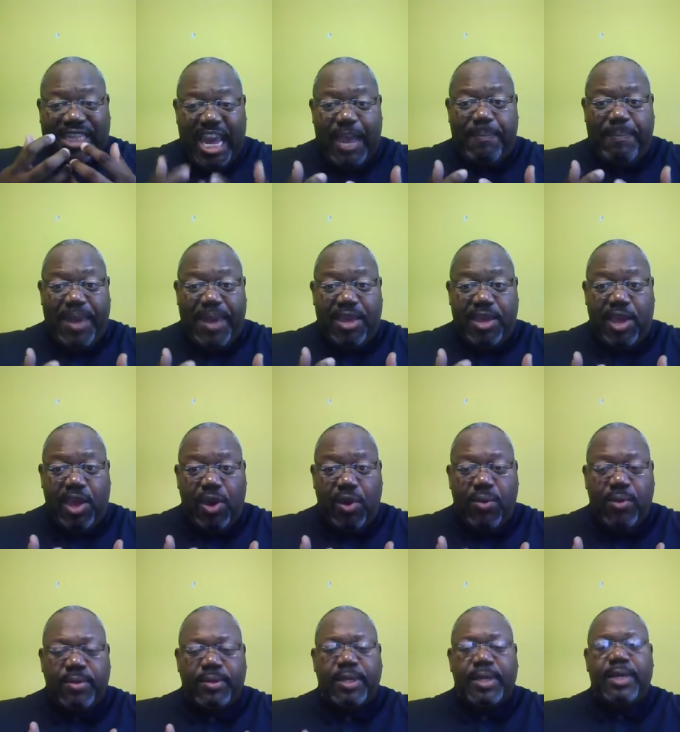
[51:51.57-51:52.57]
keeping
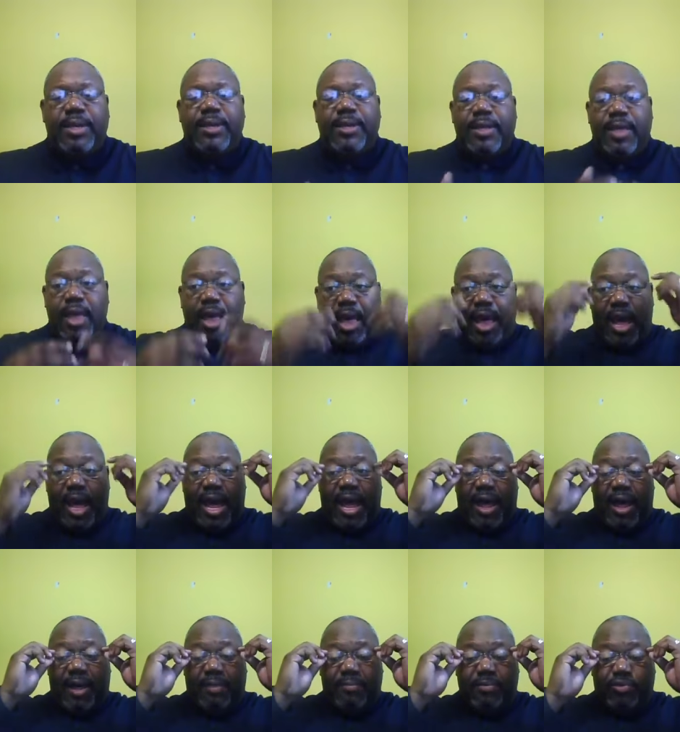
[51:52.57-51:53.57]
you
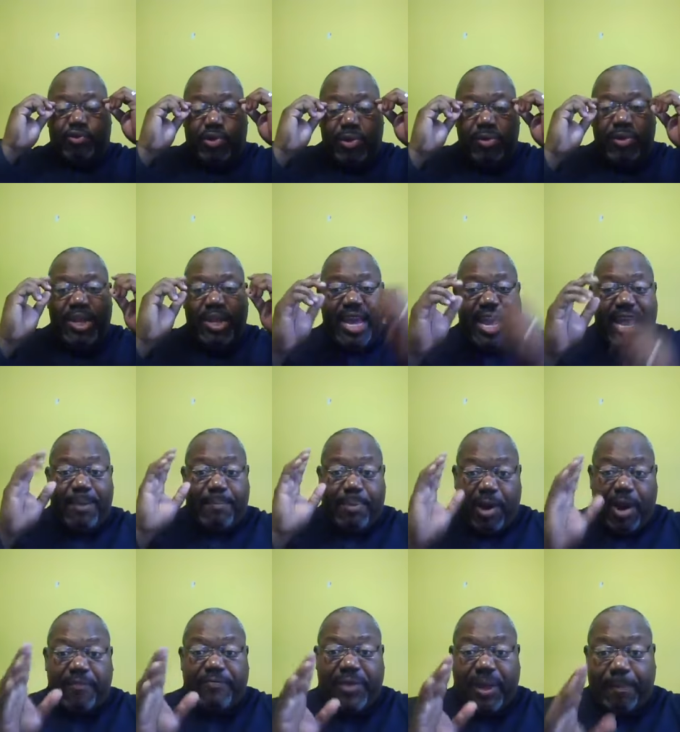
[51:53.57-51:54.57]
um, truly in
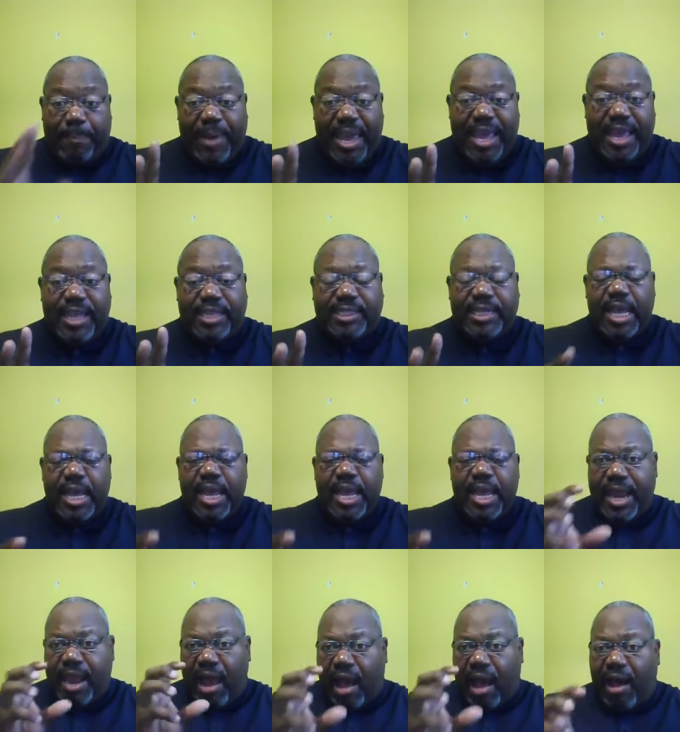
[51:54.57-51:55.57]
perfect peace
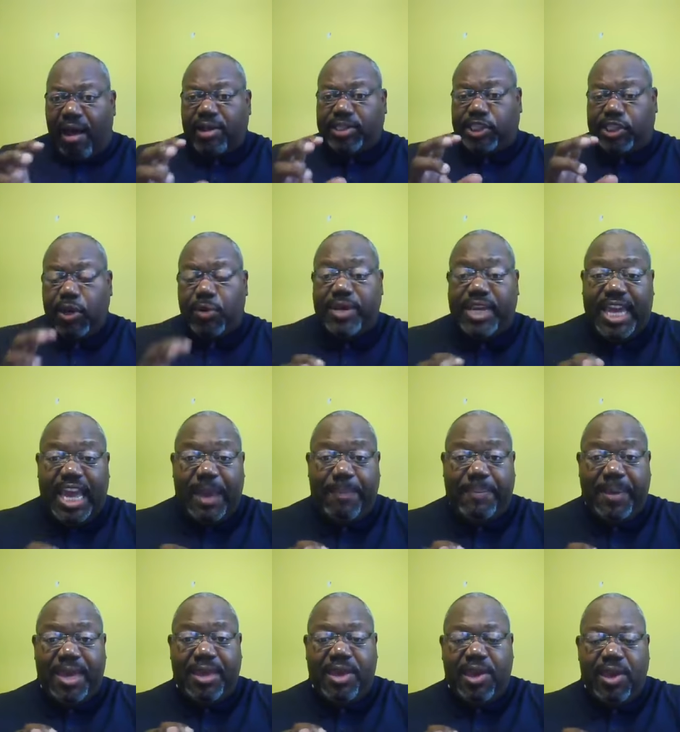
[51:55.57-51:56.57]
and also
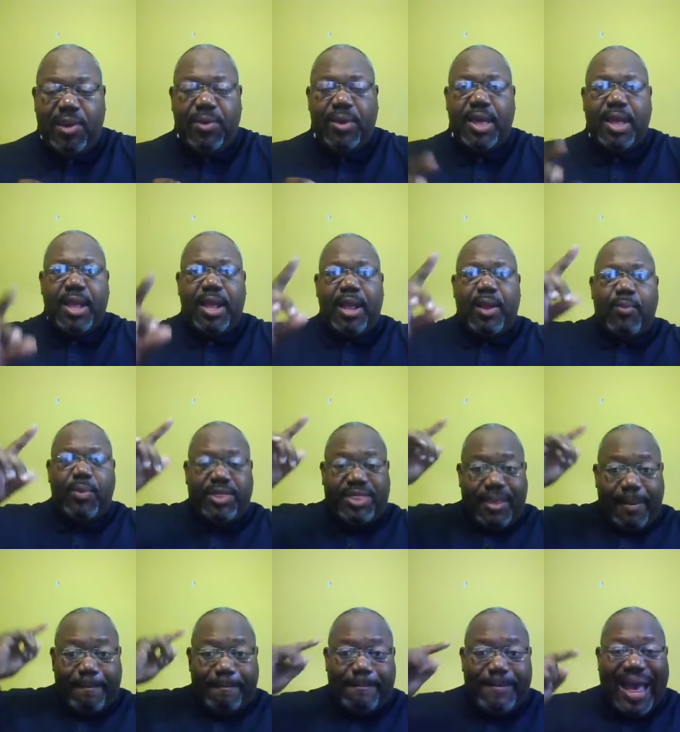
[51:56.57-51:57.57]
keeping you
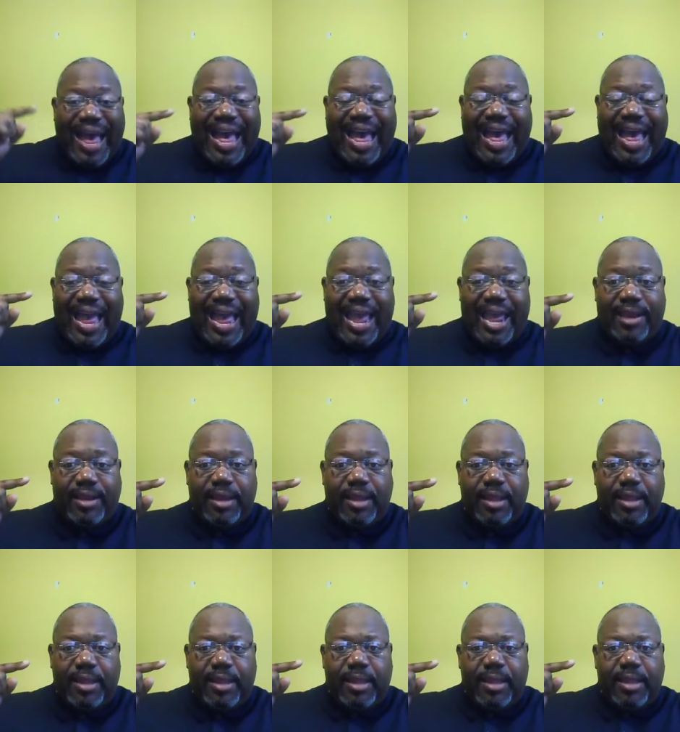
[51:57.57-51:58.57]
with the mind
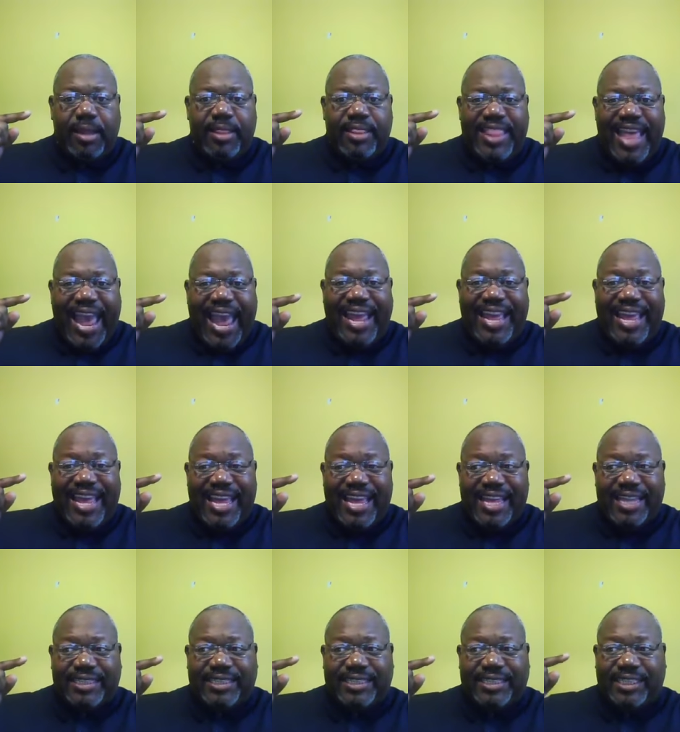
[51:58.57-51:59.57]
that
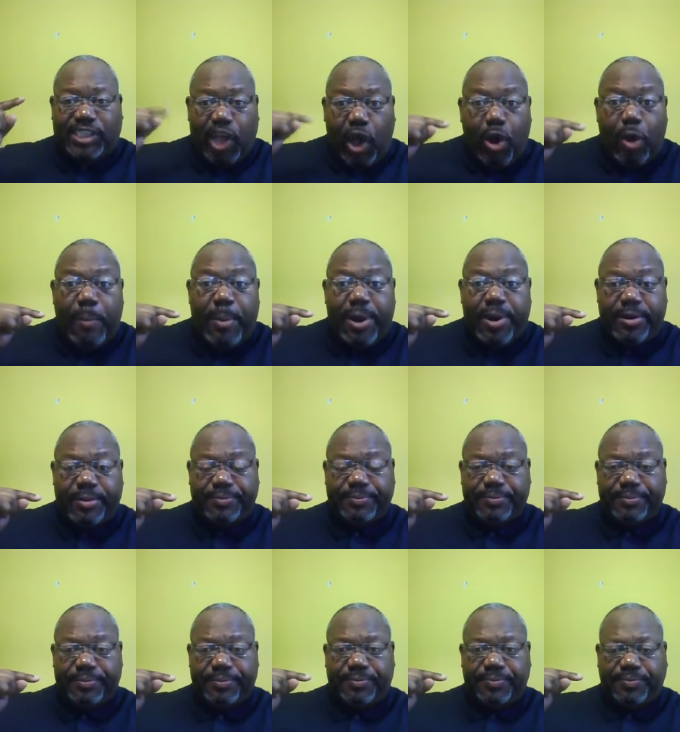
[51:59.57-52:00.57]
is sober
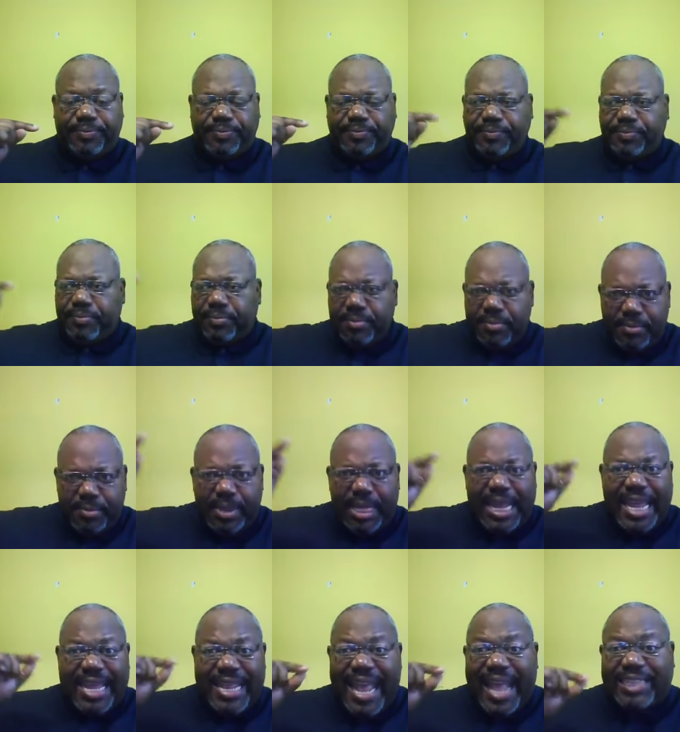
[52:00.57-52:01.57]

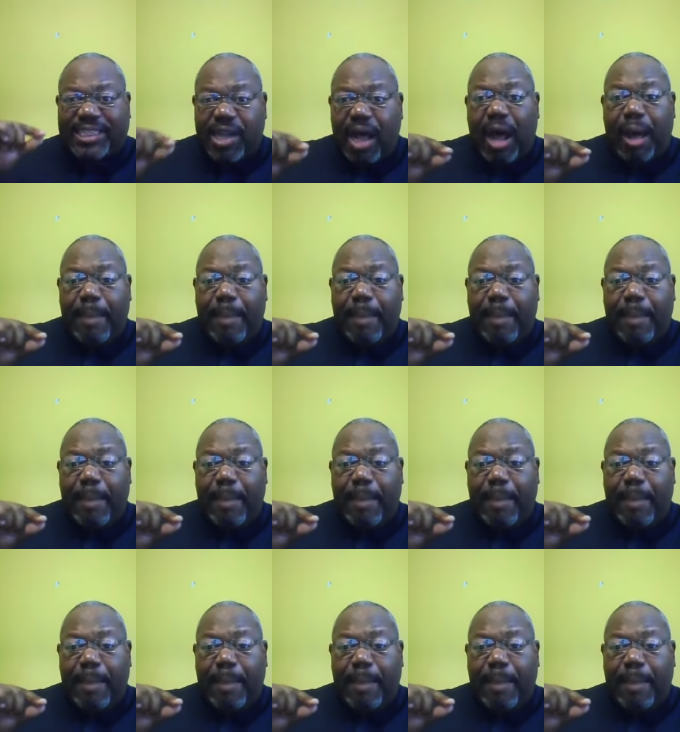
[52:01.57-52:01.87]
and that's